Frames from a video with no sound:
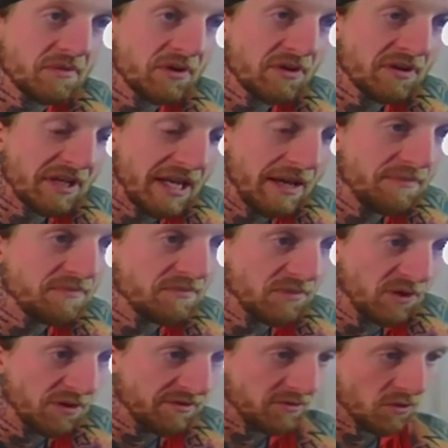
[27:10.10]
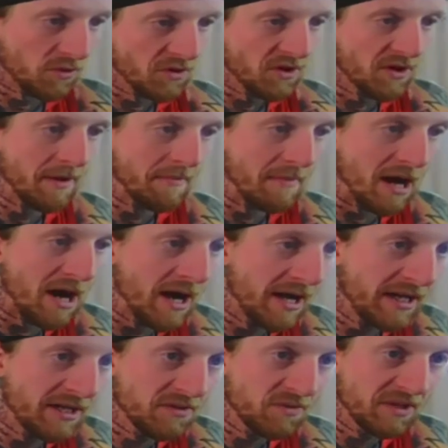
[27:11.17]
keep Luke Fortner in
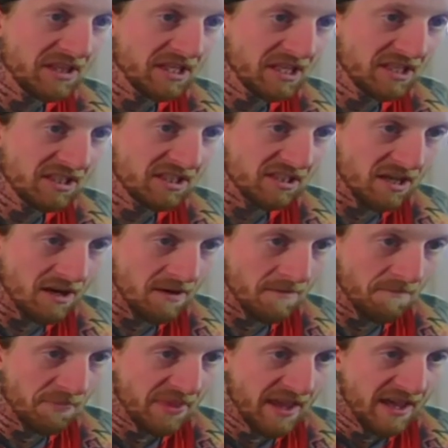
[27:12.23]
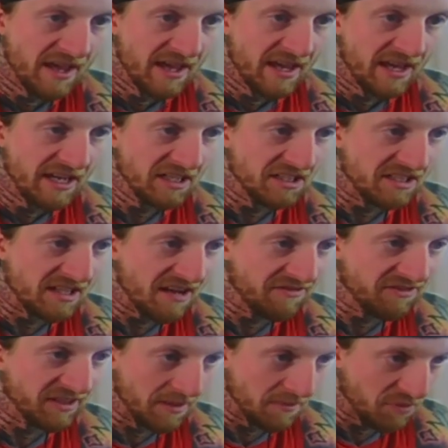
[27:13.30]
mind with this. He's
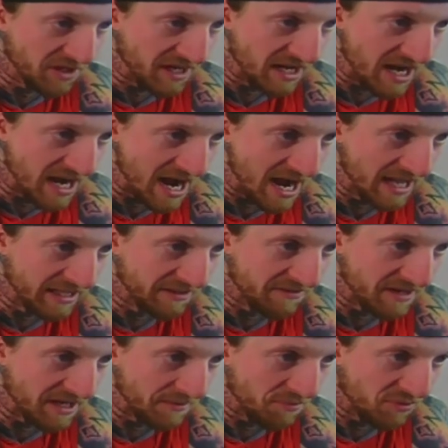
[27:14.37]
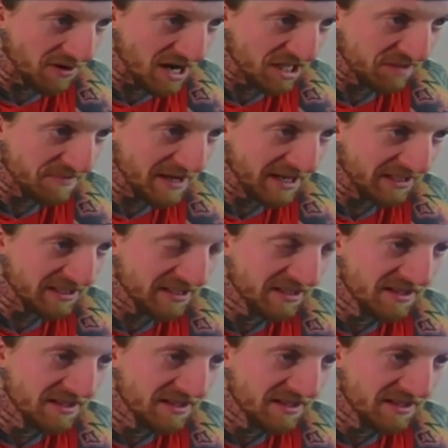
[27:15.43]
definitely a highly rated prospect.